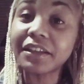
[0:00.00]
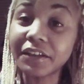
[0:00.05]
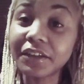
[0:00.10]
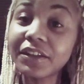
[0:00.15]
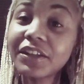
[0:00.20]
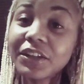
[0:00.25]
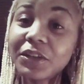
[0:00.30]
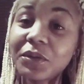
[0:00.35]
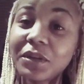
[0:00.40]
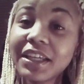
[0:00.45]

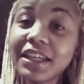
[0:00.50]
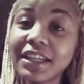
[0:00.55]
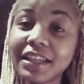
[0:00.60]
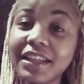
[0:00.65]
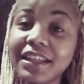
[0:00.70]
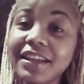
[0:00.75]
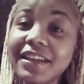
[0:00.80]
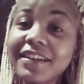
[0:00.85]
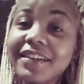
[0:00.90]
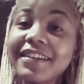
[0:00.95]
you can get it
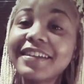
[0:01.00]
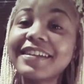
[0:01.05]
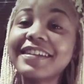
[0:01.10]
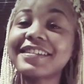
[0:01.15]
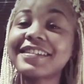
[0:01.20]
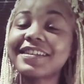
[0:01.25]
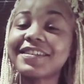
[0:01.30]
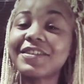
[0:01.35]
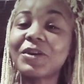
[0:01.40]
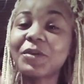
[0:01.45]
in there.
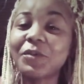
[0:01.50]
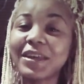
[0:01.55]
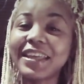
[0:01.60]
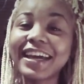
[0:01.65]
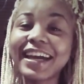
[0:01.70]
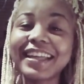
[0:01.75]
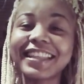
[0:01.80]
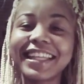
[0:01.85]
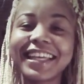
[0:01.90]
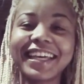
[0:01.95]
So we
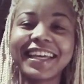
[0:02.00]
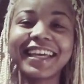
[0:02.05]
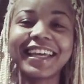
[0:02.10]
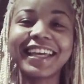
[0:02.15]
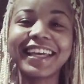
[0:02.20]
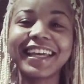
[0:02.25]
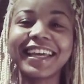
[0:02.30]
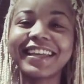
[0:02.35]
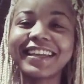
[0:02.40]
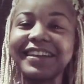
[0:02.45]
got that,
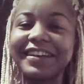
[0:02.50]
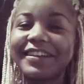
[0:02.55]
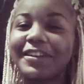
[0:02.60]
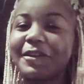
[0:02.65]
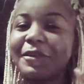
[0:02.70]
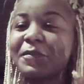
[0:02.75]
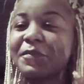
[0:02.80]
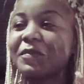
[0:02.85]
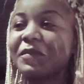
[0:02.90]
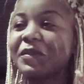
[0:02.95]
and
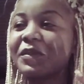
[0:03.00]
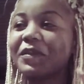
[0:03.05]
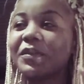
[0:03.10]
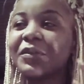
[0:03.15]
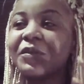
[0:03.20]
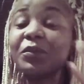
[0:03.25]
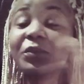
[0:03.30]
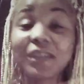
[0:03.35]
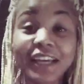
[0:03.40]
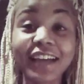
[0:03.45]

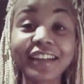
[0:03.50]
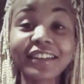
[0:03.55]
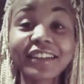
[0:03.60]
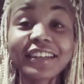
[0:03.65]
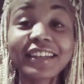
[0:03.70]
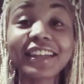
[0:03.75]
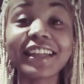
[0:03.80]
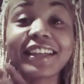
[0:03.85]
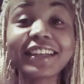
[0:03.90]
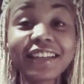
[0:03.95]
we got to
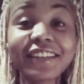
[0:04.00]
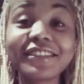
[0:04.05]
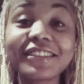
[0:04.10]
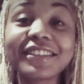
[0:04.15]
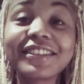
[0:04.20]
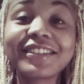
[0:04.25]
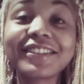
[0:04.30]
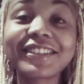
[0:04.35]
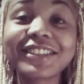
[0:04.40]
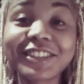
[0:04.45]
looking at
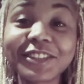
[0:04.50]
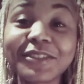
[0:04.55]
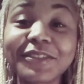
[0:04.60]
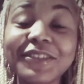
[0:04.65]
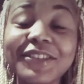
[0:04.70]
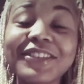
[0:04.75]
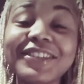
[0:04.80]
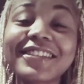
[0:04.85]
dildos too.